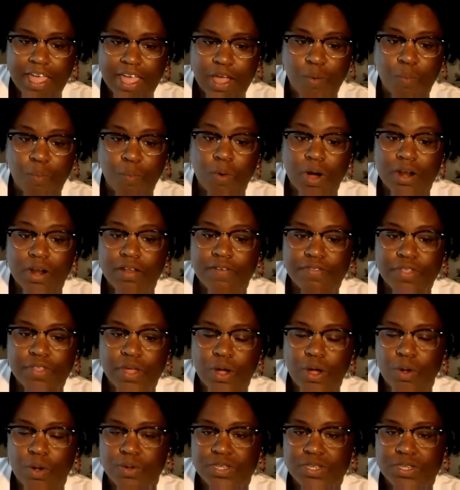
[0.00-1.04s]
And one of
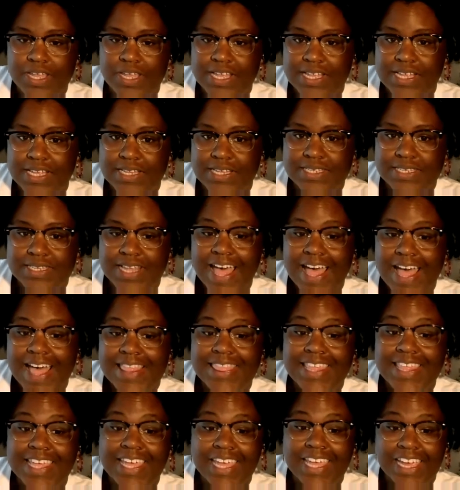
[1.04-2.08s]
those is
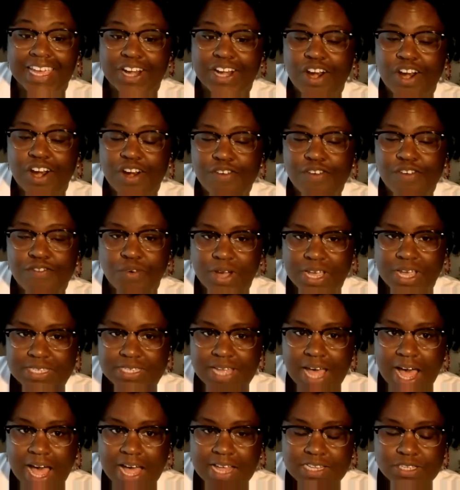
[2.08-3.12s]
the In Her
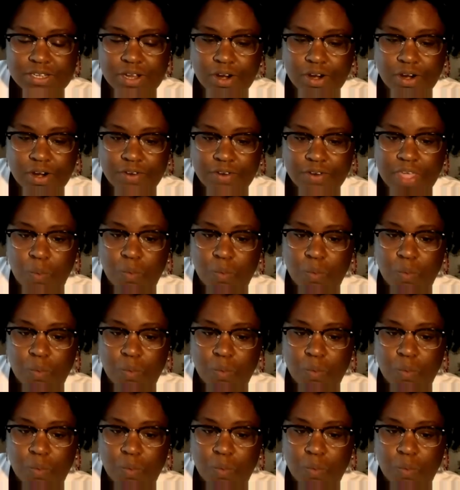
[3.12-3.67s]
Voice concert